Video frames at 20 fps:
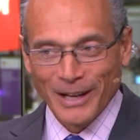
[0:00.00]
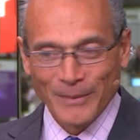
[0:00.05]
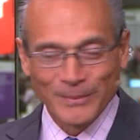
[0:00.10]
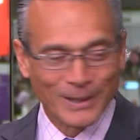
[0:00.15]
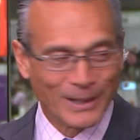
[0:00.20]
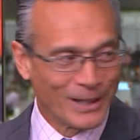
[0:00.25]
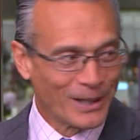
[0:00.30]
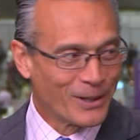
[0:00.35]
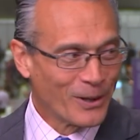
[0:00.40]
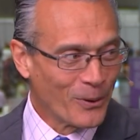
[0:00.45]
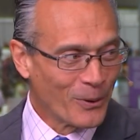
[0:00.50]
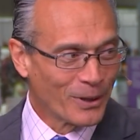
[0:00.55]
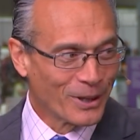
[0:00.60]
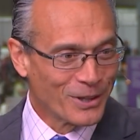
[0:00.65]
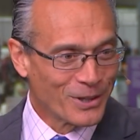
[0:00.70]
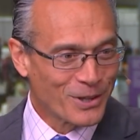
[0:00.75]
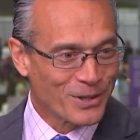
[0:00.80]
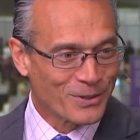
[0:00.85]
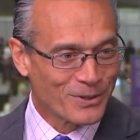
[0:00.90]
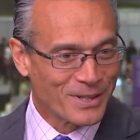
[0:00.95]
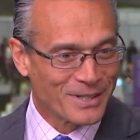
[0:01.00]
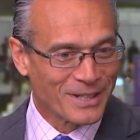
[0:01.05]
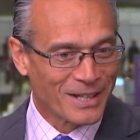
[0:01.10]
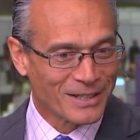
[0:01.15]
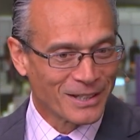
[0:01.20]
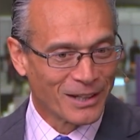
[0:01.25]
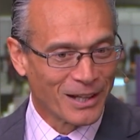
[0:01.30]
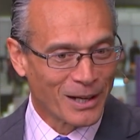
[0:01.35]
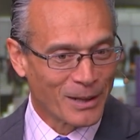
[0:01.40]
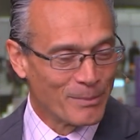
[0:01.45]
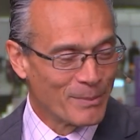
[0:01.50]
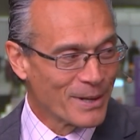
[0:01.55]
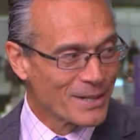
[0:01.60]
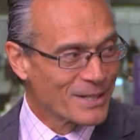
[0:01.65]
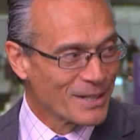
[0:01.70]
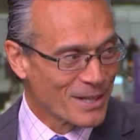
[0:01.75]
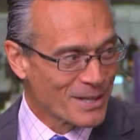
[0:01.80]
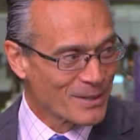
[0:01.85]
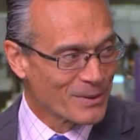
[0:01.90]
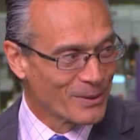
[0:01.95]
a company like Koch Industries does a lot of
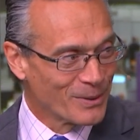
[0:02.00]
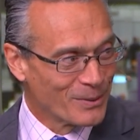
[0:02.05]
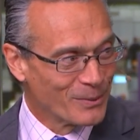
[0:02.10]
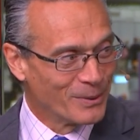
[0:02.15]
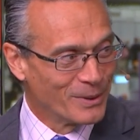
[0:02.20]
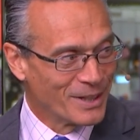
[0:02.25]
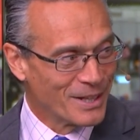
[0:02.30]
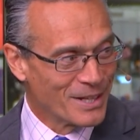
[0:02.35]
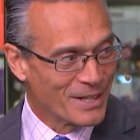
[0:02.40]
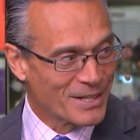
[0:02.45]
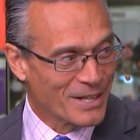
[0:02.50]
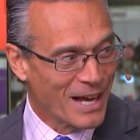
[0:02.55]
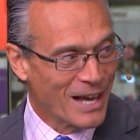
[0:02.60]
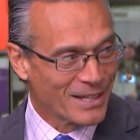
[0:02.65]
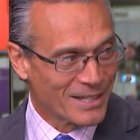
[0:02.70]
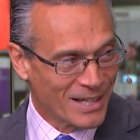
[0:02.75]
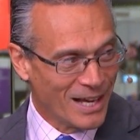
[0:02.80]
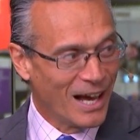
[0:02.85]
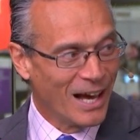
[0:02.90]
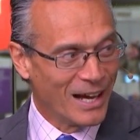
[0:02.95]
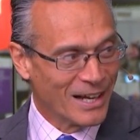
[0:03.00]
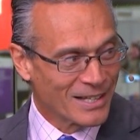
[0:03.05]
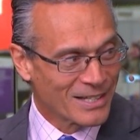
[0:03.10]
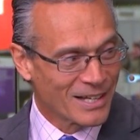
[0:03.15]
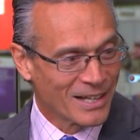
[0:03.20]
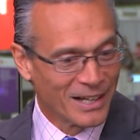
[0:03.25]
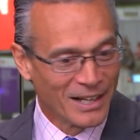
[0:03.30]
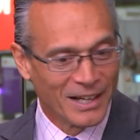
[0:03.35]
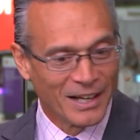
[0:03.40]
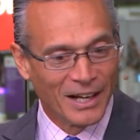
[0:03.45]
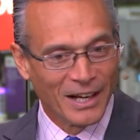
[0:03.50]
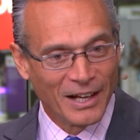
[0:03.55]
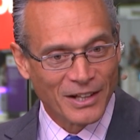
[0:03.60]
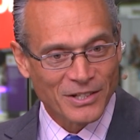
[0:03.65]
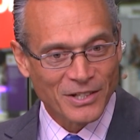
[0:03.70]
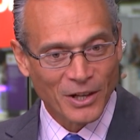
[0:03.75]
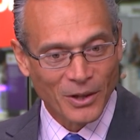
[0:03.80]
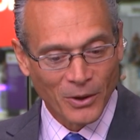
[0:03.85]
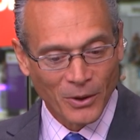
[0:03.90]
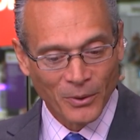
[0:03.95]
business with these SIs.
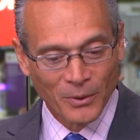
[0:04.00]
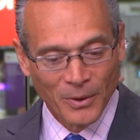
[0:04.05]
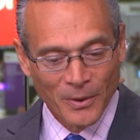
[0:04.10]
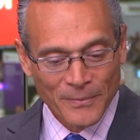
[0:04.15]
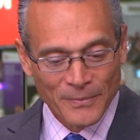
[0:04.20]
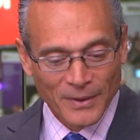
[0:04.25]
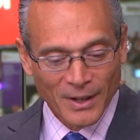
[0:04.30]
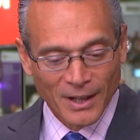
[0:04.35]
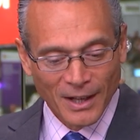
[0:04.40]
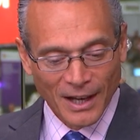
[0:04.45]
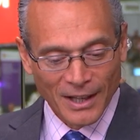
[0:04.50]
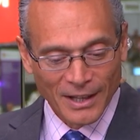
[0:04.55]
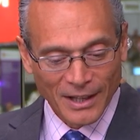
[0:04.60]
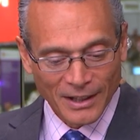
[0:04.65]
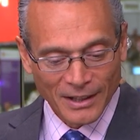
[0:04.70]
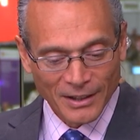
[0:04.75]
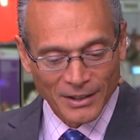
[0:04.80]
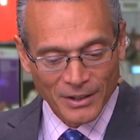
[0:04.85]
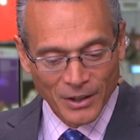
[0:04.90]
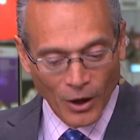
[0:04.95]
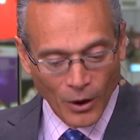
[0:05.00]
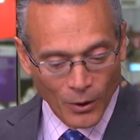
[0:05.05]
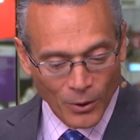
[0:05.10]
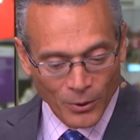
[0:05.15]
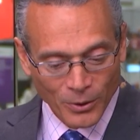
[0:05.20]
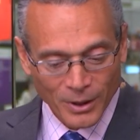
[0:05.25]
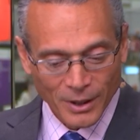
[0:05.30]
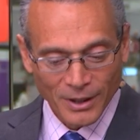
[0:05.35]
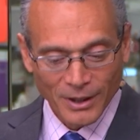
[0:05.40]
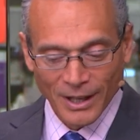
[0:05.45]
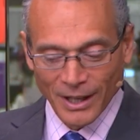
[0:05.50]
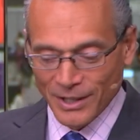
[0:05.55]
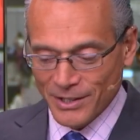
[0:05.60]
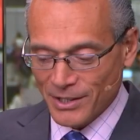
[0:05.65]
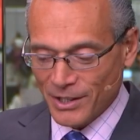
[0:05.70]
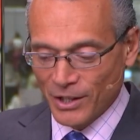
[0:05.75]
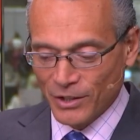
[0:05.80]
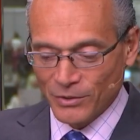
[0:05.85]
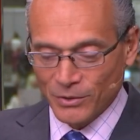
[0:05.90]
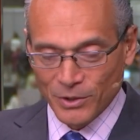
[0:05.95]
And so I think Koch
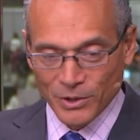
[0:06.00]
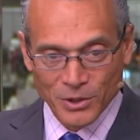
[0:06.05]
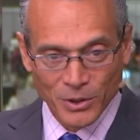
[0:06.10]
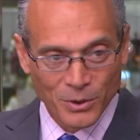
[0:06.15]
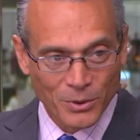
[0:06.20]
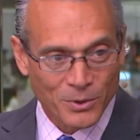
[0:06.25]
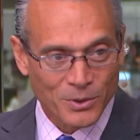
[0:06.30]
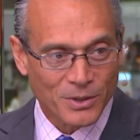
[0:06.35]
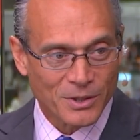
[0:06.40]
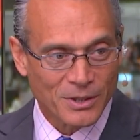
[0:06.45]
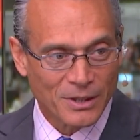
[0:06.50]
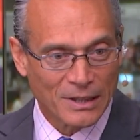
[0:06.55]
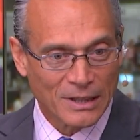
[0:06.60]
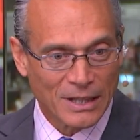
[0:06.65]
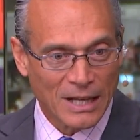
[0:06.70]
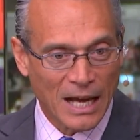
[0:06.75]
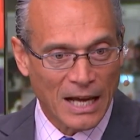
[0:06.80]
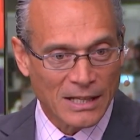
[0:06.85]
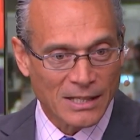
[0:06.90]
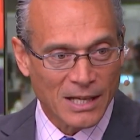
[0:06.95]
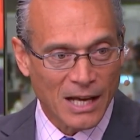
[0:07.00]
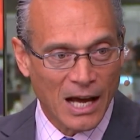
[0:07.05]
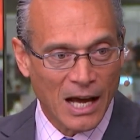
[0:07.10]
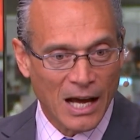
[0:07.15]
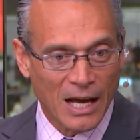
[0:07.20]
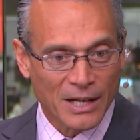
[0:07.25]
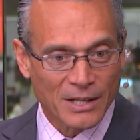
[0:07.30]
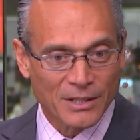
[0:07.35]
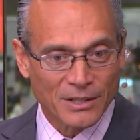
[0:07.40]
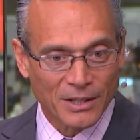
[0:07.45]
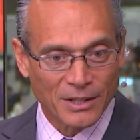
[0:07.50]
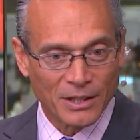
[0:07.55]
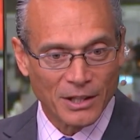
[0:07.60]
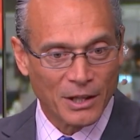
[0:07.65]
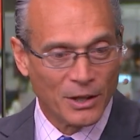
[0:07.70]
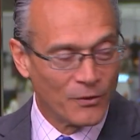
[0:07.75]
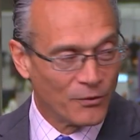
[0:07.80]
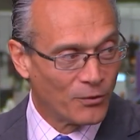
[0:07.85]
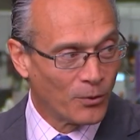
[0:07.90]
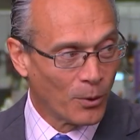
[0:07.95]
has introduced the SIs to the
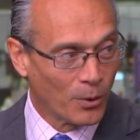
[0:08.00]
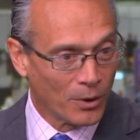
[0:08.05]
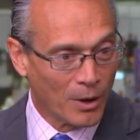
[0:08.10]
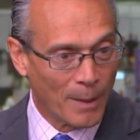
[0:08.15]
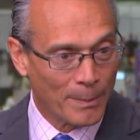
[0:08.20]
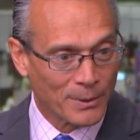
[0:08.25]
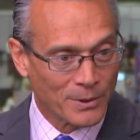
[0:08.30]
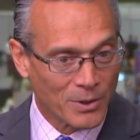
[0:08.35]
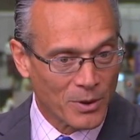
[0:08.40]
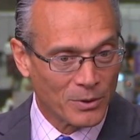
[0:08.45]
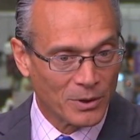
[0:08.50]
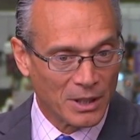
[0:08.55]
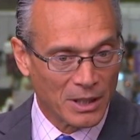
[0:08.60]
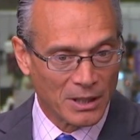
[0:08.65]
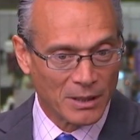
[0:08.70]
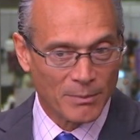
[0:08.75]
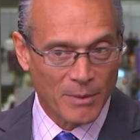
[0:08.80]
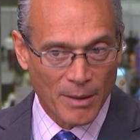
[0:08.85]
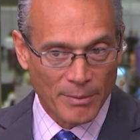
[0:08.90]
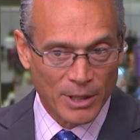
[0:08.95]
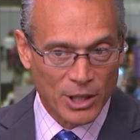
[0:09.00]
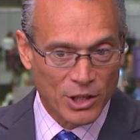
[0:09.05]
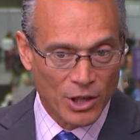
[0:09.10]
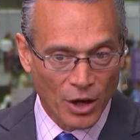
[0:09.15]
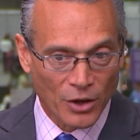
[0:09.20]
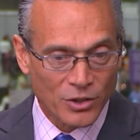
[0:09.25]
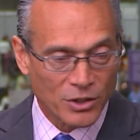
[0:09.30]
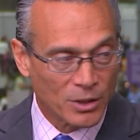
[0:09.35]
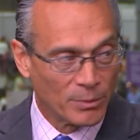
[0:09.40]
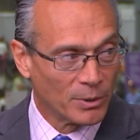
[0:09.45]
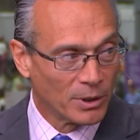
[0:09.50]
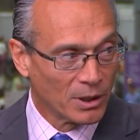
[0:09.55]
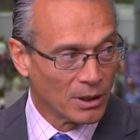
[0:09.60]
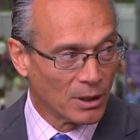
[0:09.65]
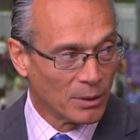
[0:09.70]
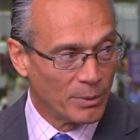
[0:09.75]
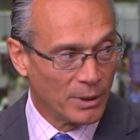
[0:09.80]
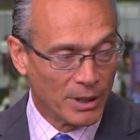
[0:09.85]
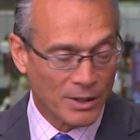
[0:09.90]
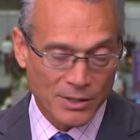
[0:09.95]
Infor opportunity and maybe nudged them a
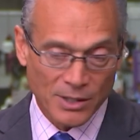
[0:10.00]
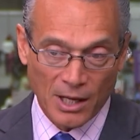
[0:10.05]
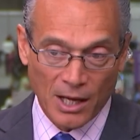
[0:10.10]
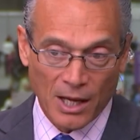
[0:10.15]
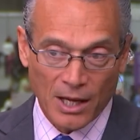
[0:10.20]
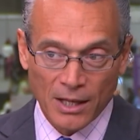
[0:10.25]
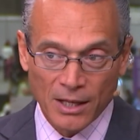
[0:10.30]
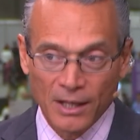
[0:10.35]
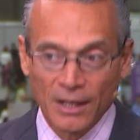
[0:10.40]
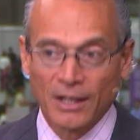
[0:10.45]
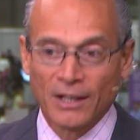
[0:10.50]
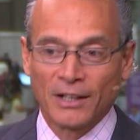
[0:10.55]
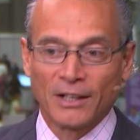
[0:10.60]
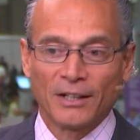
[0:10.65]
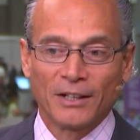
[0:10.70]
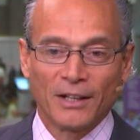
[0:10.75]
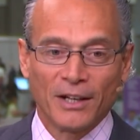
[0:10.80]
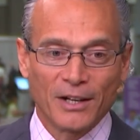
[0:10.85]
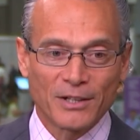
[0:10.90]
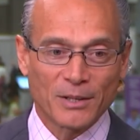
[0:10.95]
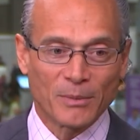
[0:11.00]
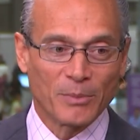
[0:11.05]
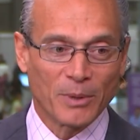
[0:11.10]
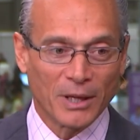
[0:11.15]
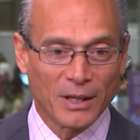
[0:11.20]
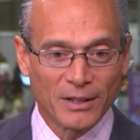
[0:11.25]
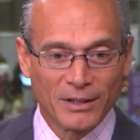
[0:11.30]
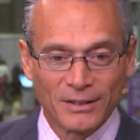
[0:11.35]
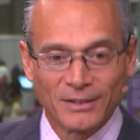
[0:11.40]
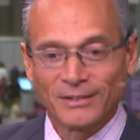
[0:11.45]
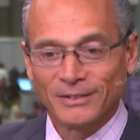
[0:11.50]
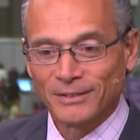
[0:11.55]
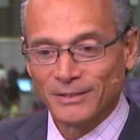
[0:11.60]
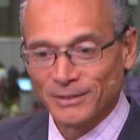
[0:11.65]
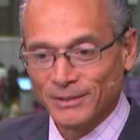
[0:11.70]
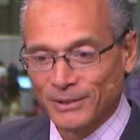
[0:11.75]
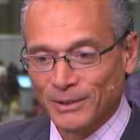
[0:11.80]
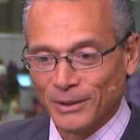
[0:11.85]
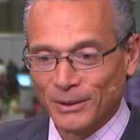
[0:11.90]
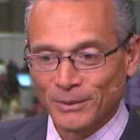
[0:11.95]
little bit and say, hey, as a big
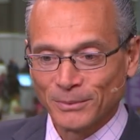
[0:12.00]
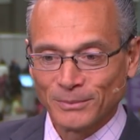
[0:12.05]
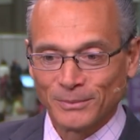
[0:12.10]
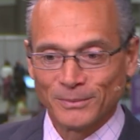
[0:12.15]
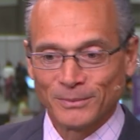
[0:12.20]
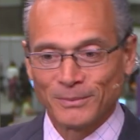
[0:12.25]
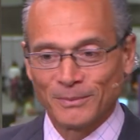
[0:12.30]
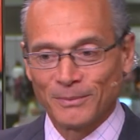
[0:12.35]
you know,